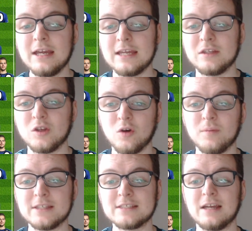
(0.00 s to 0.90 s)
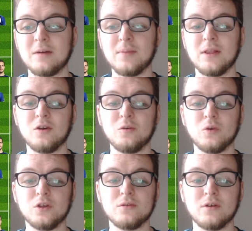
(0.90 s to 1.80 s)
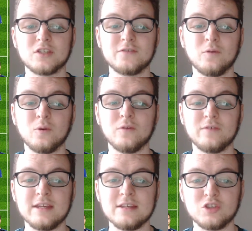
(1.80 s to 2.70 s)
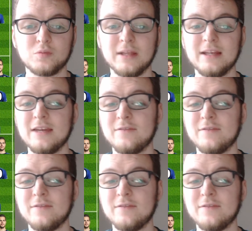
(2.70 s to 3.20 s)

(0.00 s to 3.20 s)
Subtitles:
in the comments down below what you guys thought of each player.